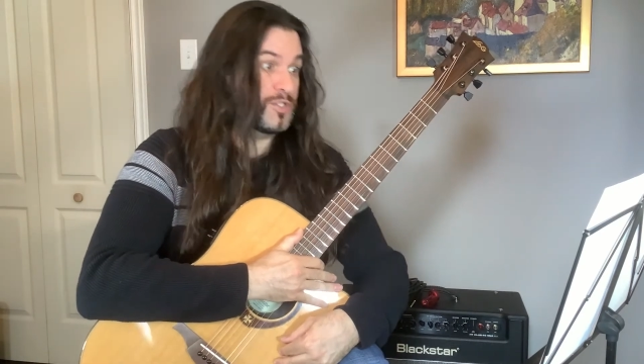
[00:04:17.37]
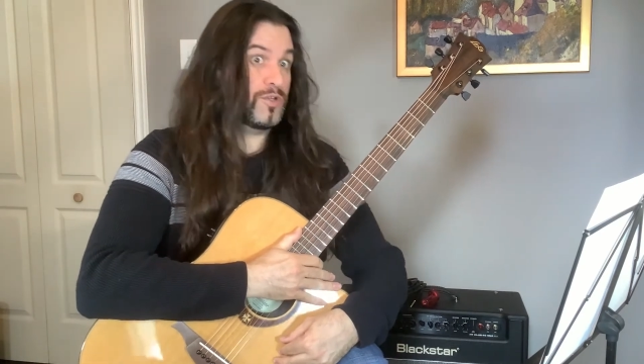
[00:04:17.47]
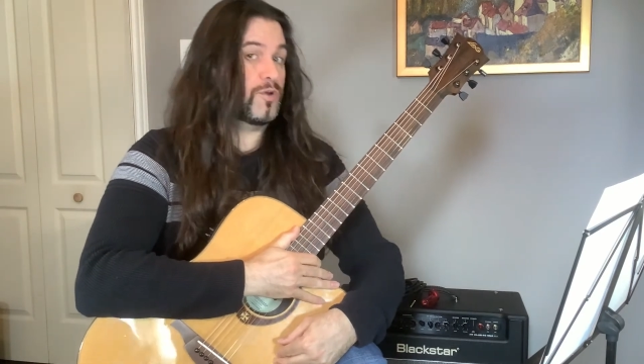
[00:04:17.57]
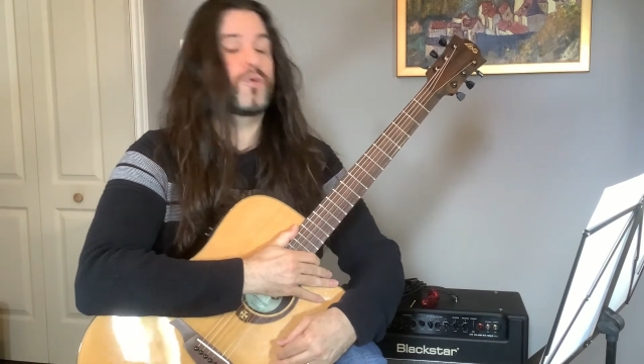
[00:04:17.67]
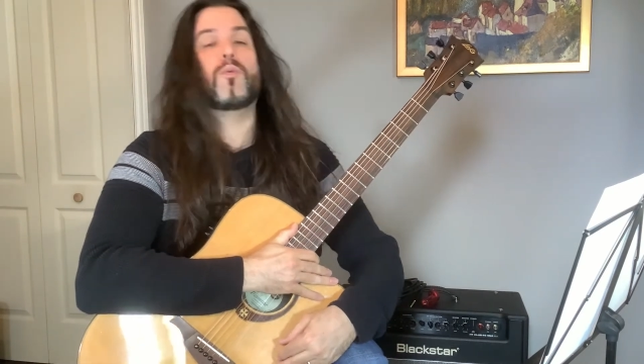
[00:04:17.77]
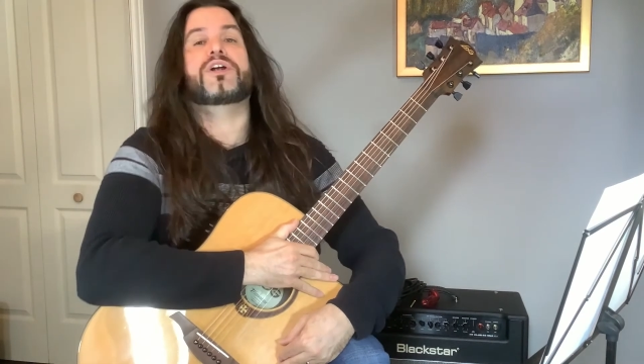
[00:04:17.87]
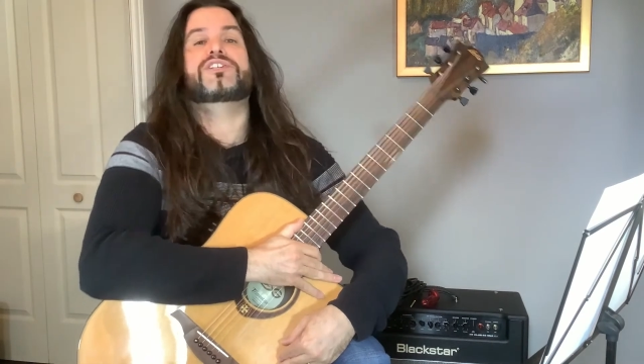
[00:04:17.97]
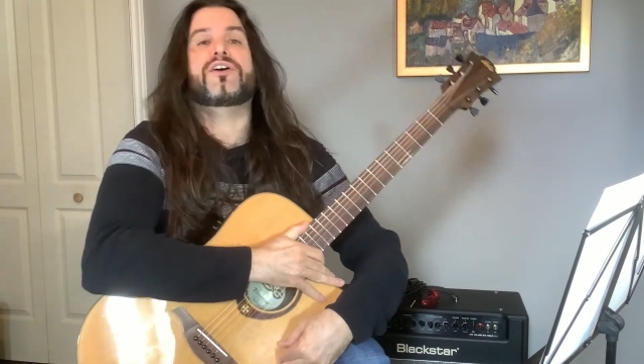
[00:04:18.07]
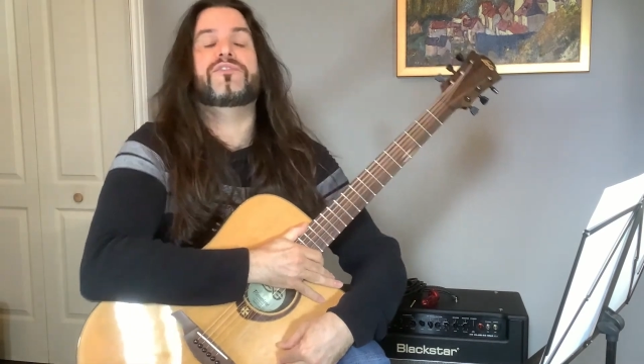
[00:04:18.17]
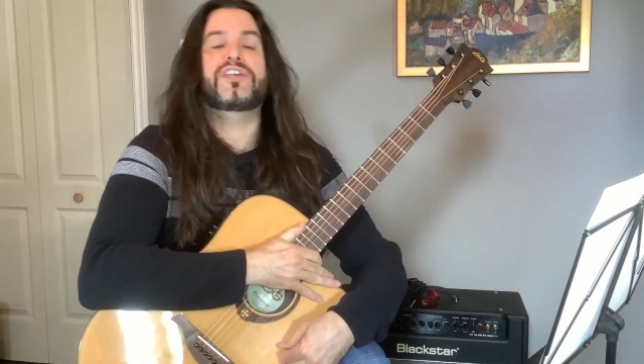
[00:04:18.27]
So
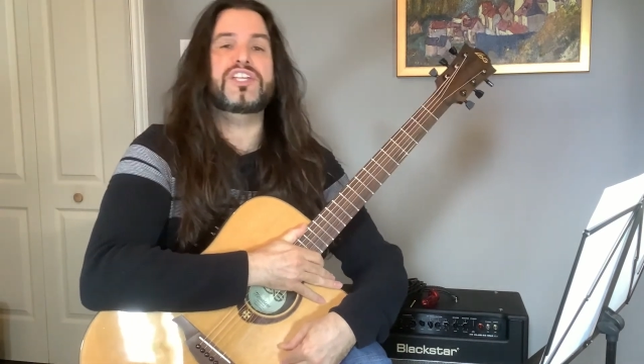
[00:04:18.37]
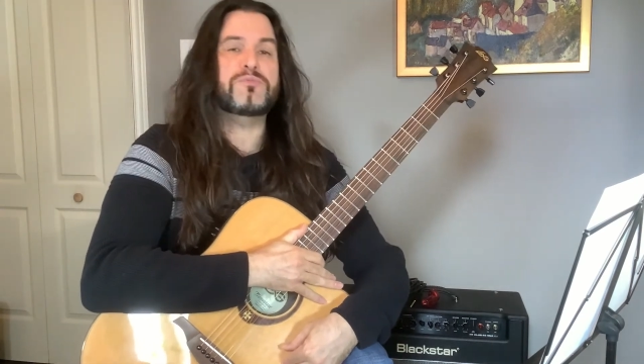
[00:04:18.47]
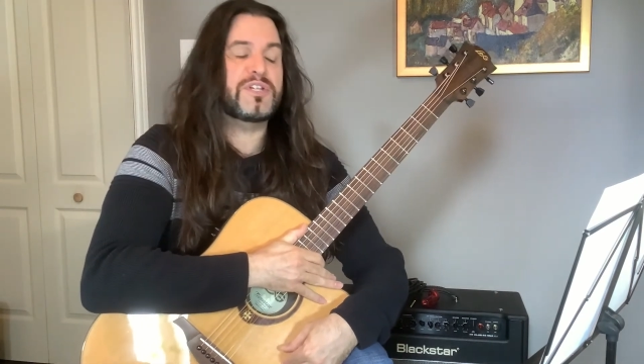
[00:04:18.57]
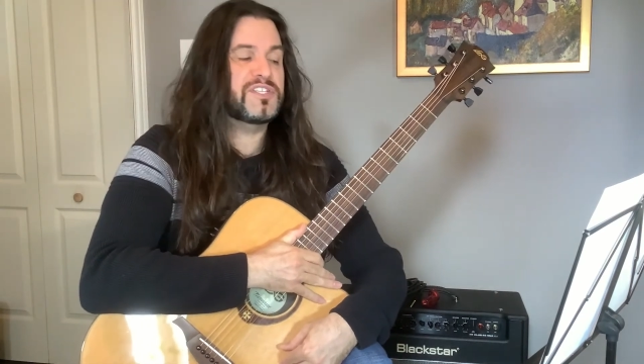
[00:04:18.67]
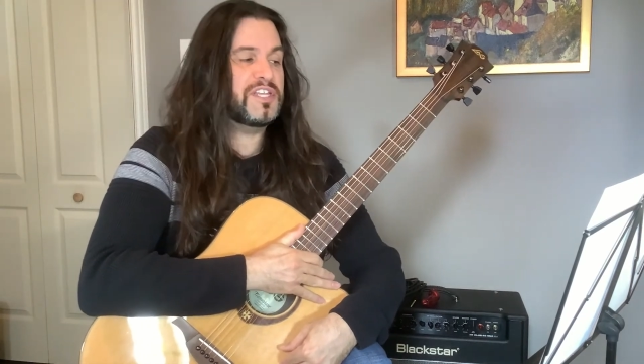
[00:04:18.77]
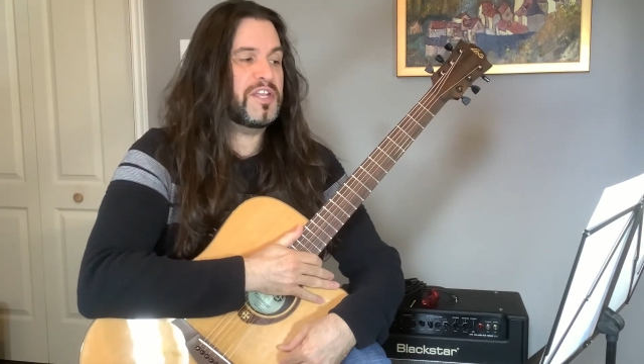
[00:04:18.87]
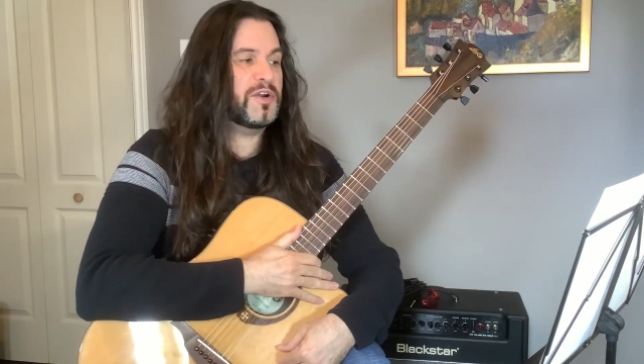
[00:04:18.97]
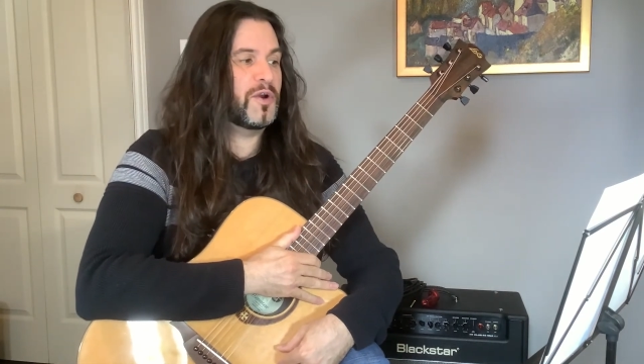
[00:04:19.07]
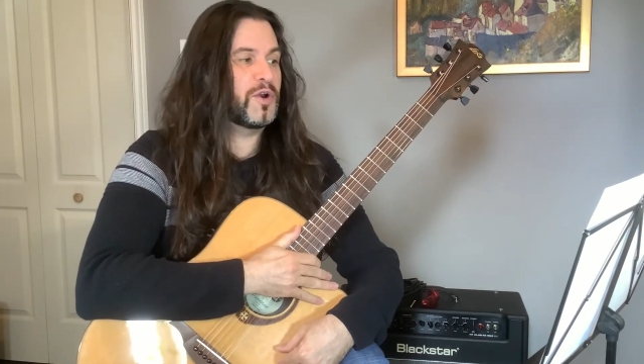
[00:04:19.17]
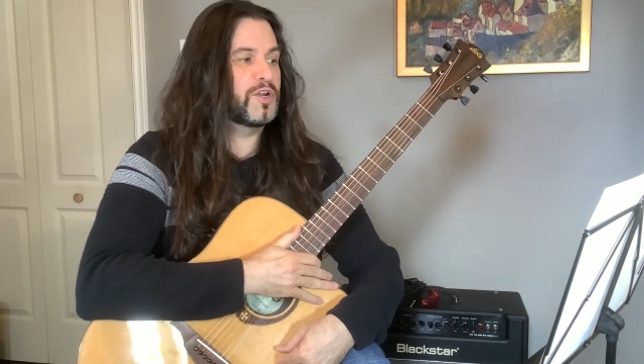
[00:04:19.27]
watch out, these ones
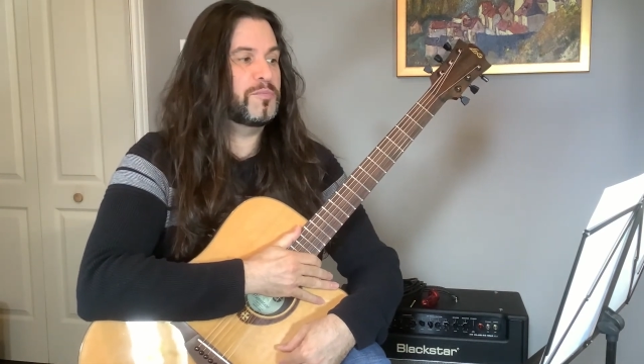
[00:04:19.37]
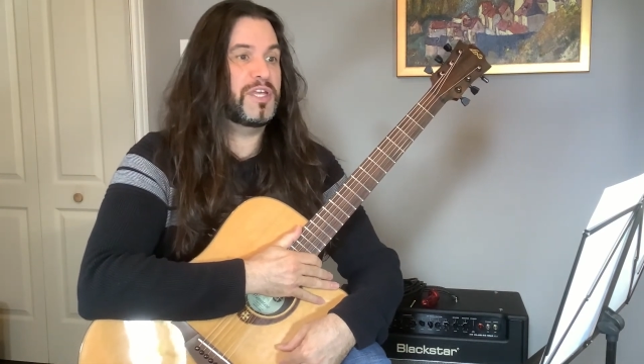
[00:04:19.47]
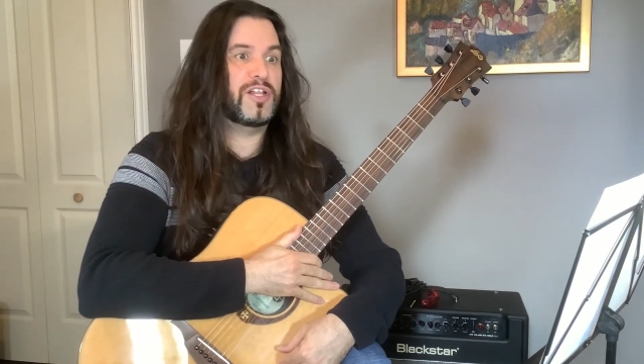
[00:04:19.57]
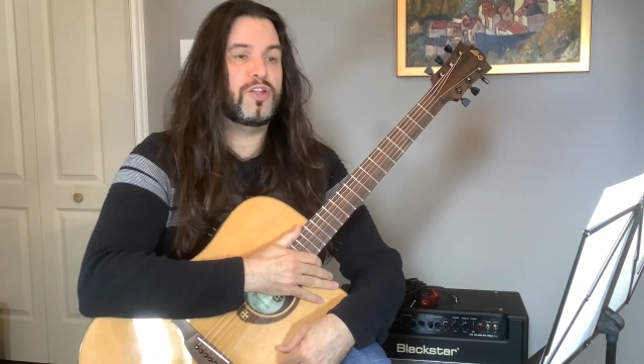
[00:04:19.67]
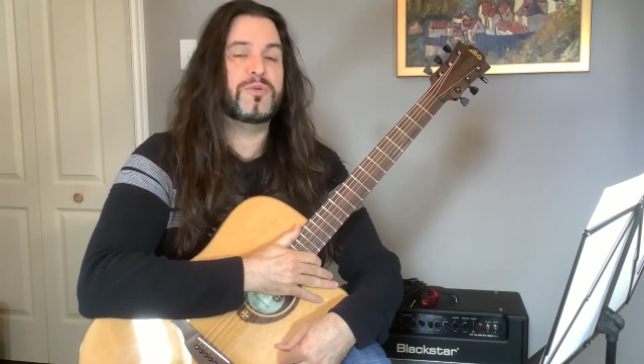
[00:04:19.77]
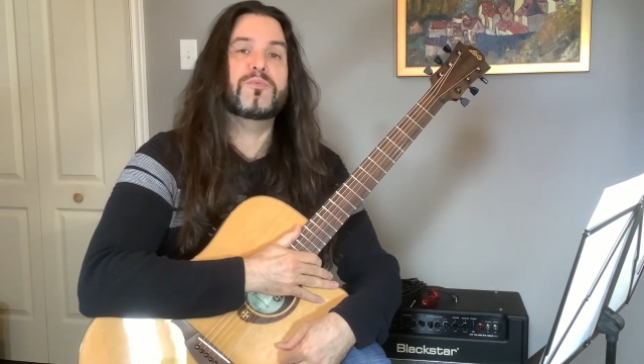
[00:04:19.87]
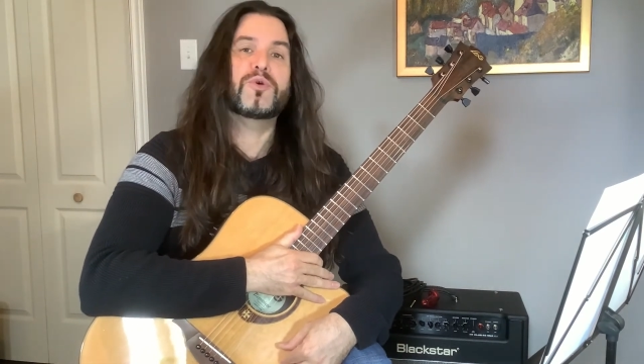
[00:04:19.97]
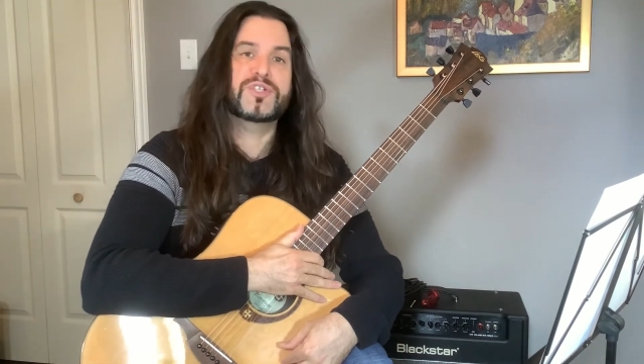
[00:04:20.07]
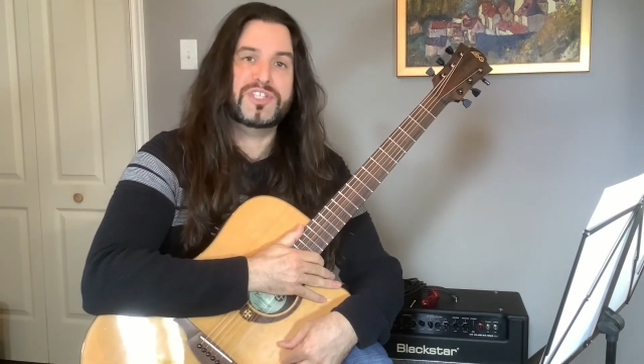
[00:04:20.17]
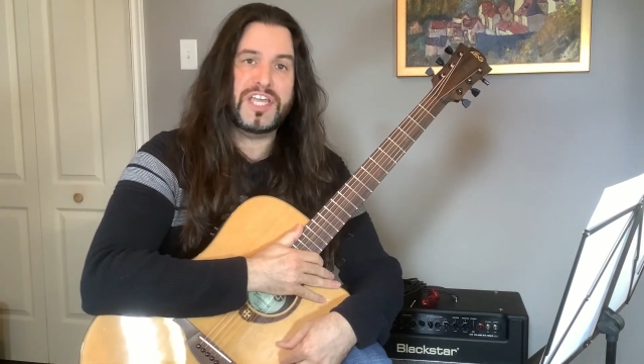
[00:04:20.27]
there are going to be a little bit
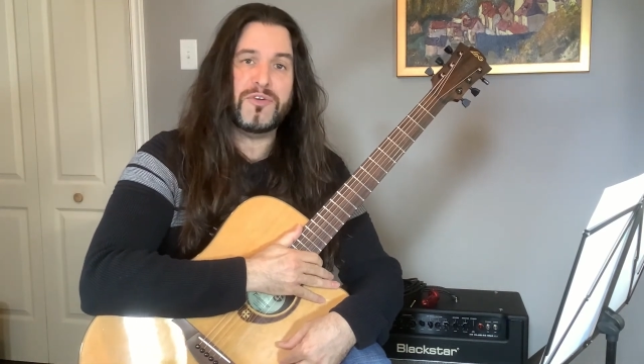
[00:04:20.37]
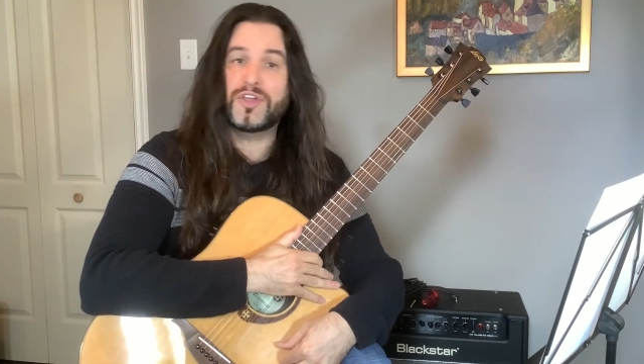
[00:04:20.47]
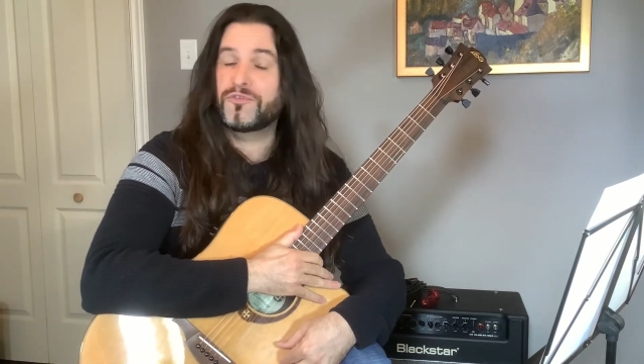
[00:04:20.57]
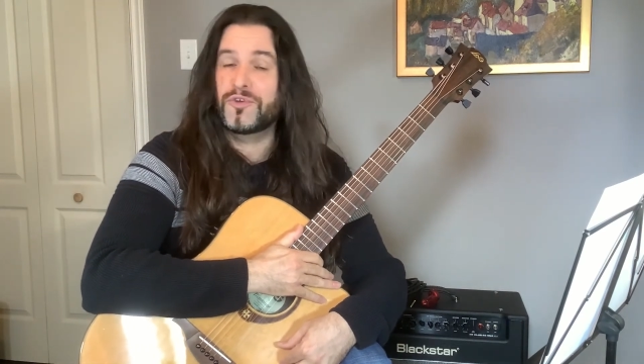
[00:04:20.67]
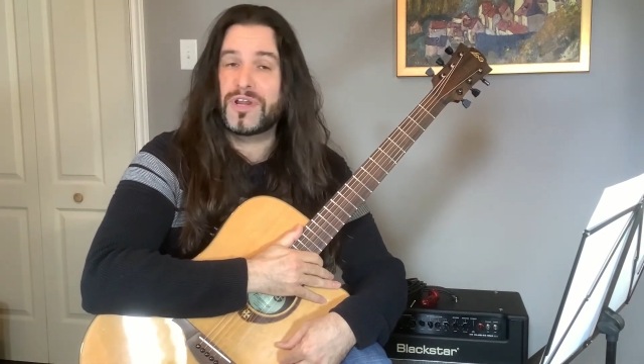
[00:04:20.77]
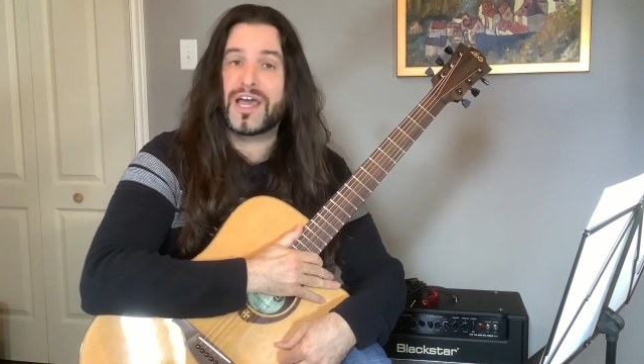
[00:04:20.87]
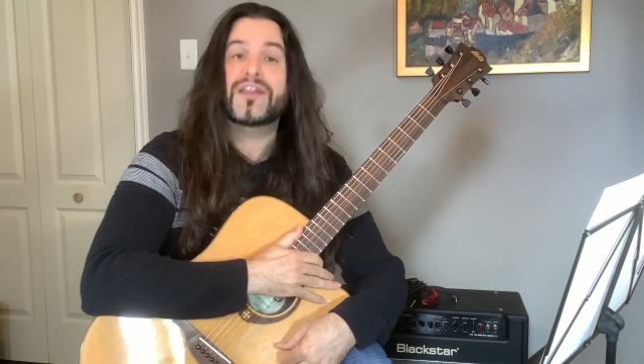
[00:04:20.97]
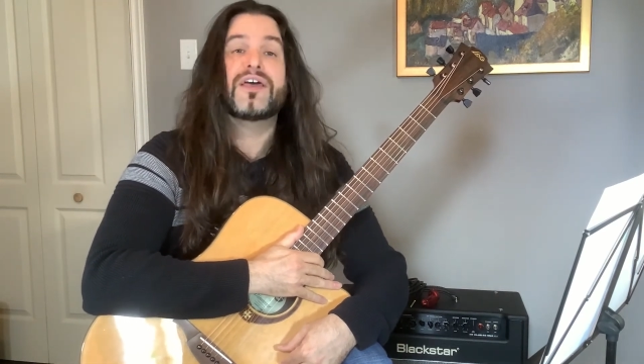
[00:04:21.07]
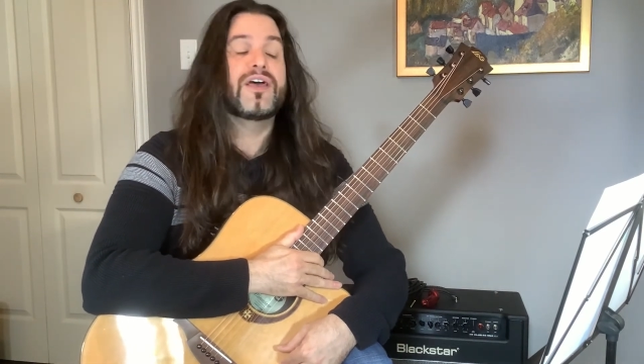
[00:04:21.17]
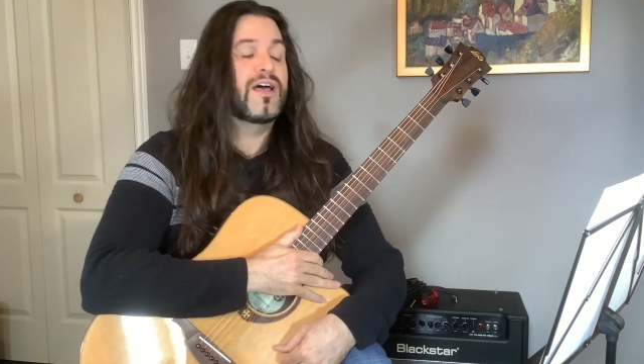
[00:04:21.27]
more scary if you're not